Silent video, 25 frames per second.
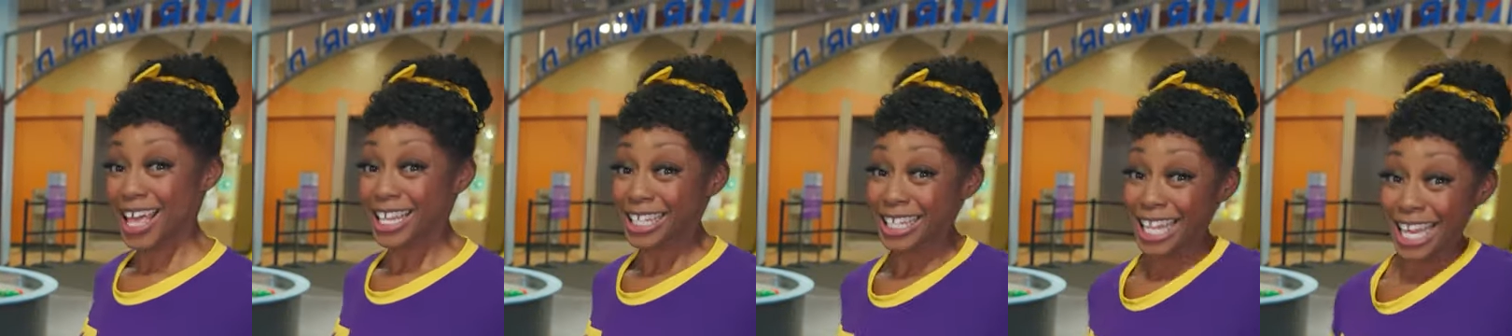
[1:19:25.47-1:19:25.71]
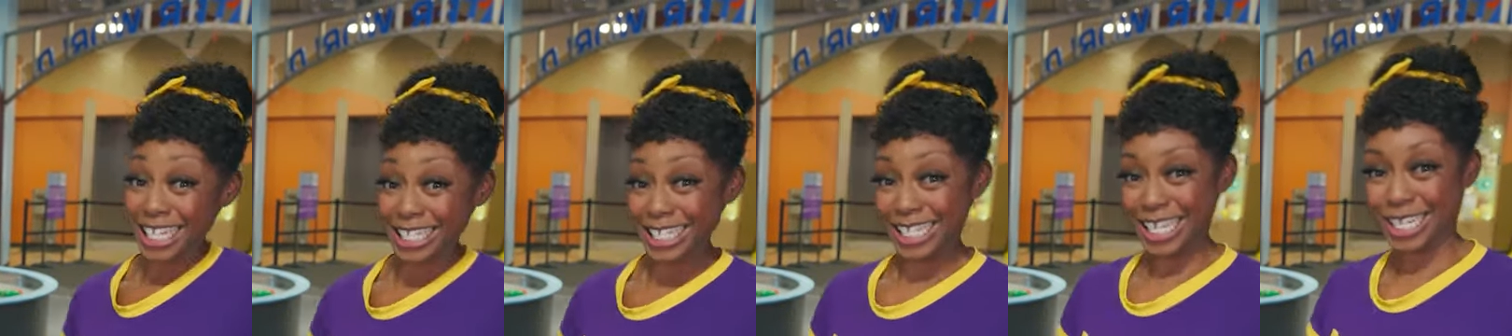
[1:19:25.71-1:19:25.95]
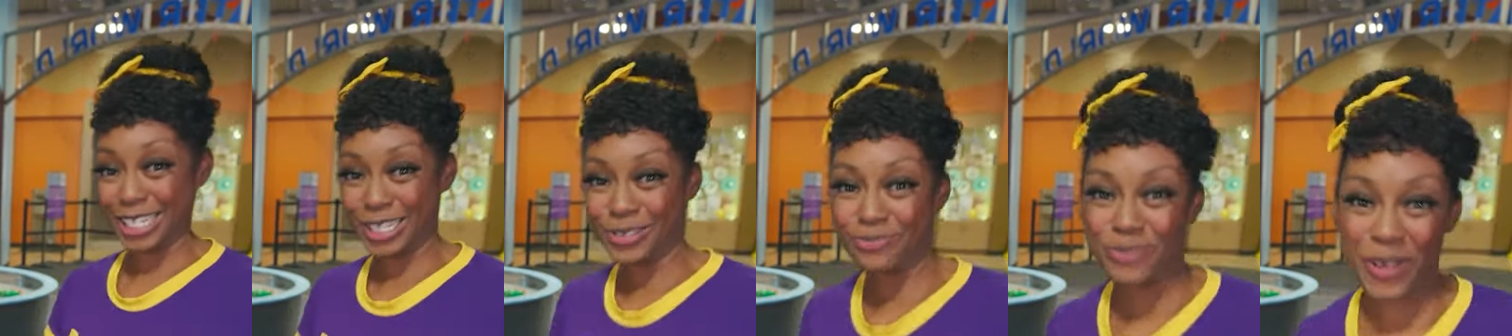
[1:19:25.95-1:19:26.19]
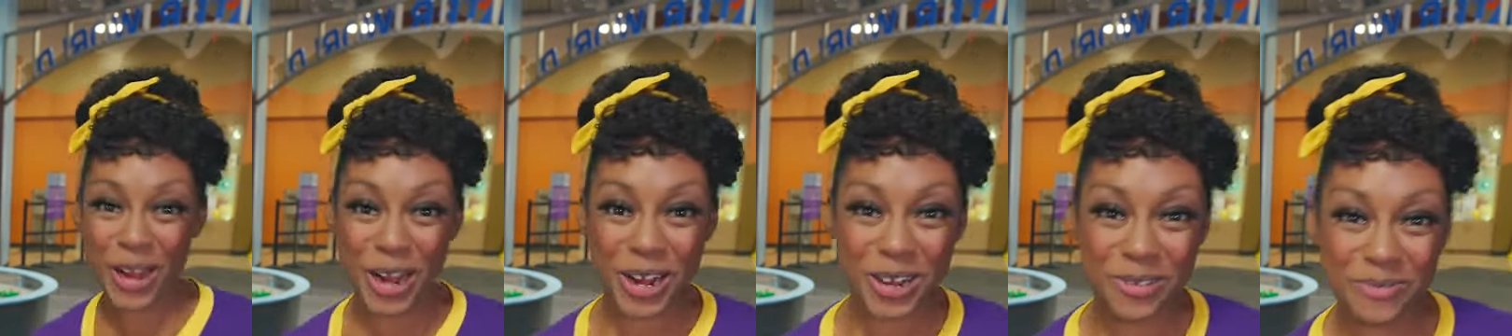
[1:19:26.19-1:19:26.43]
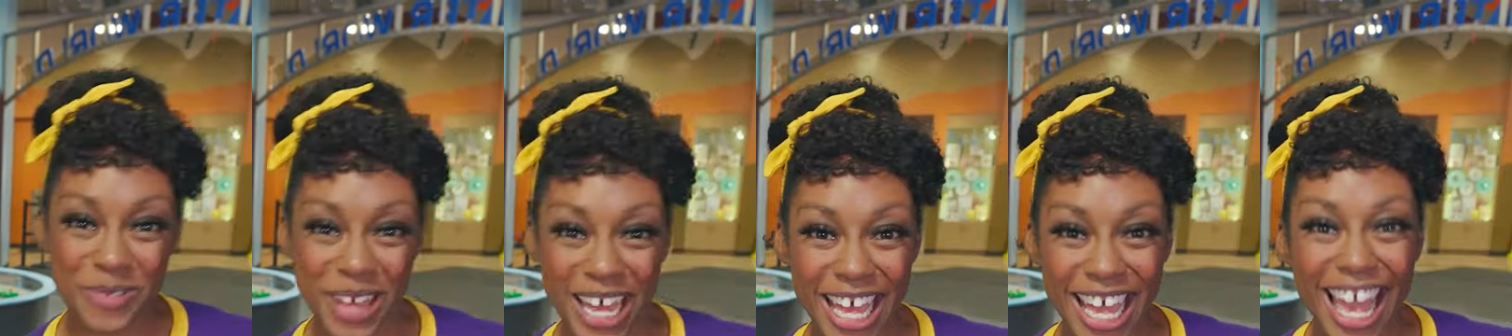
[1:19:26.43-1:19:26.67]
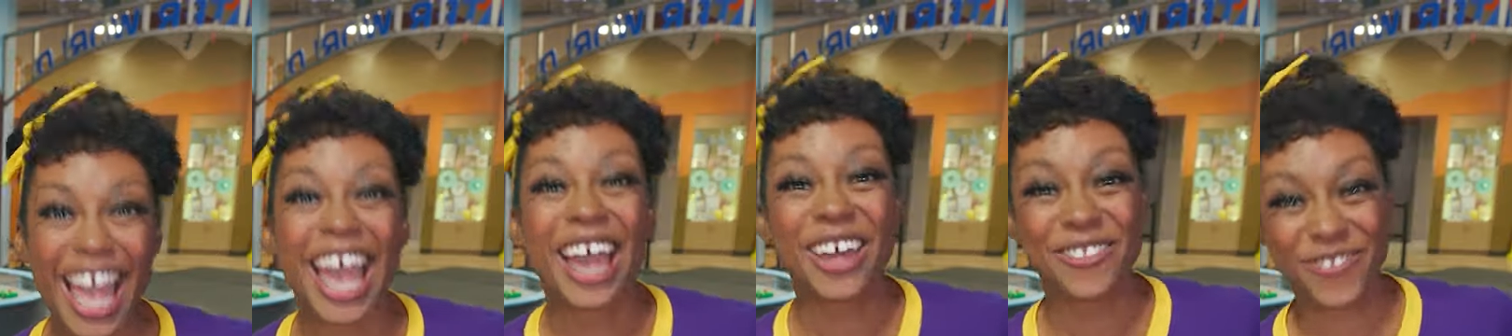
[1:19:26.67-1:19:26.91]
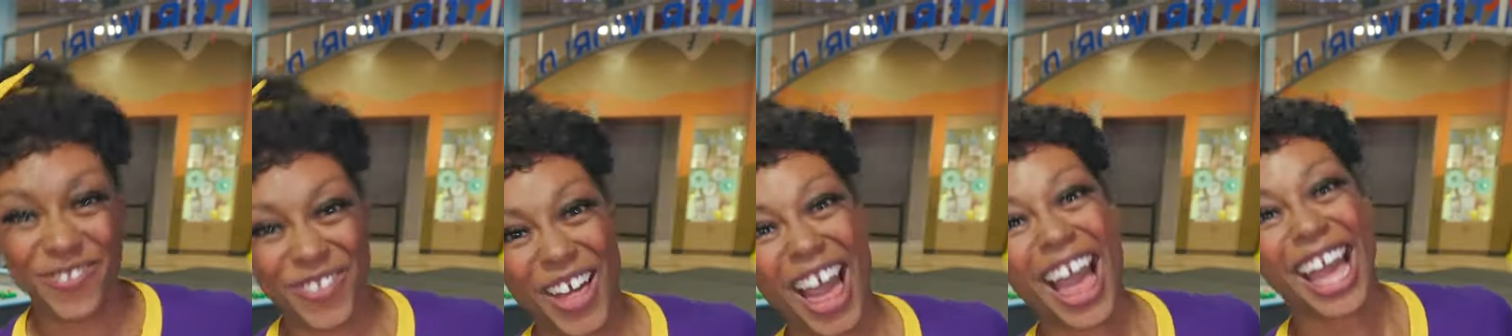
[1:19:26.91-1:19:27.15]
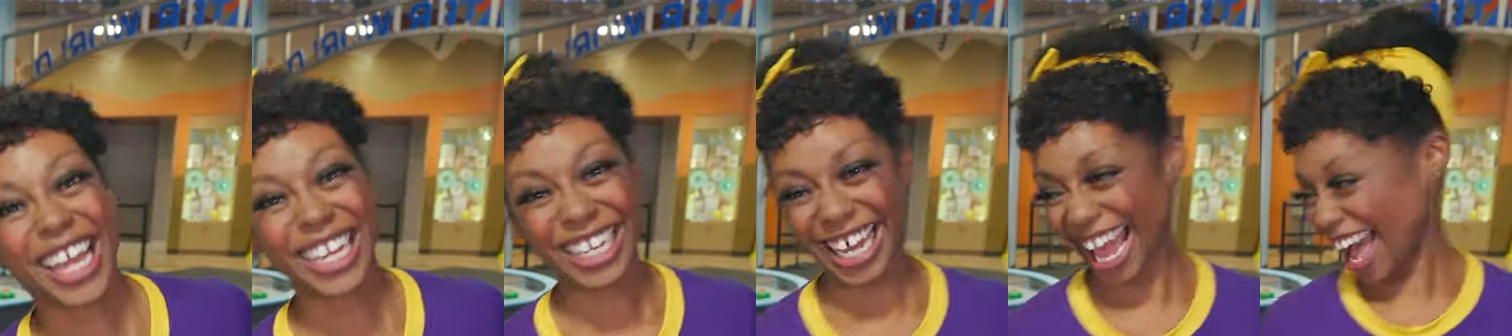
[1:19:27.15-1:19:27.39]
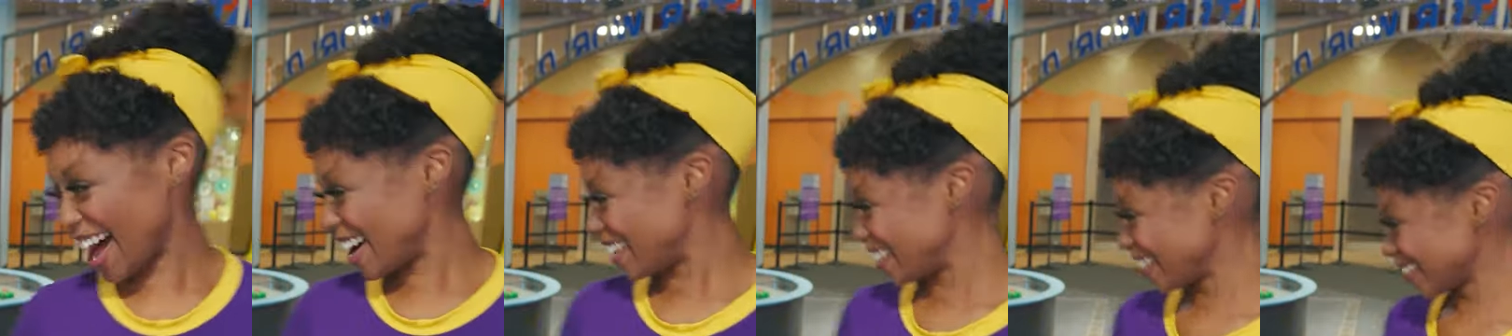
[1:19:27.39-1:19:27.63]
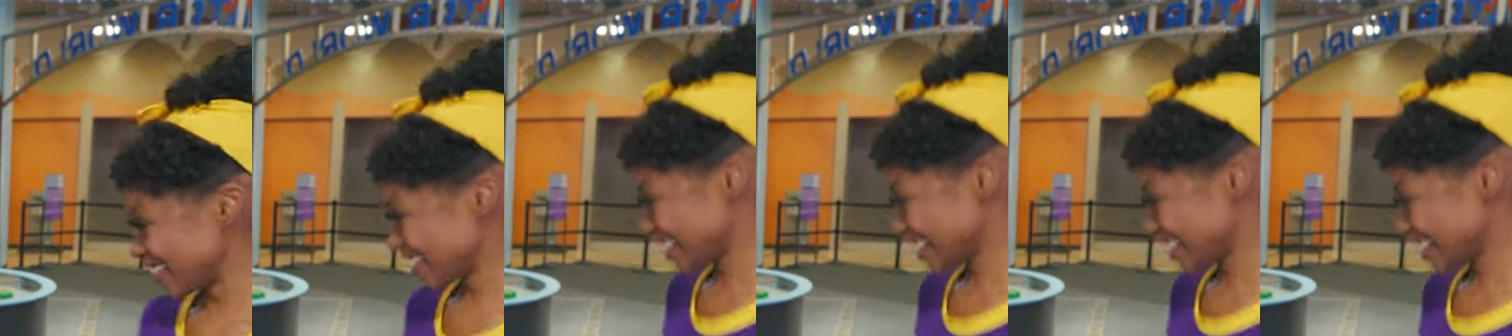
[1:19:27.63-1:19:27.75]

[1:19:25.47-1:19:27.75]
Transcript: Let's experiment and find out.